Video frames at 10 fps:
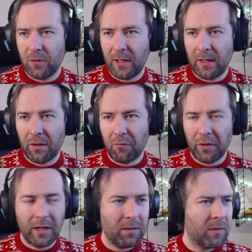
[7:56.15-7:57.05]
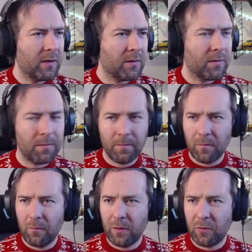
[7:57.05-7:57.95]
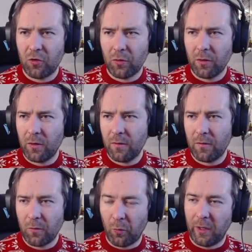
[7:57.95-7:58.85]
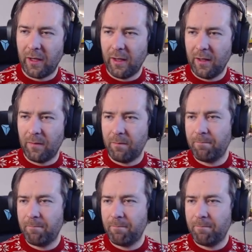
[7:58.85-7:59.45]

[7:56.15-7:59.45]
Can I rename this with shortcuts? We can.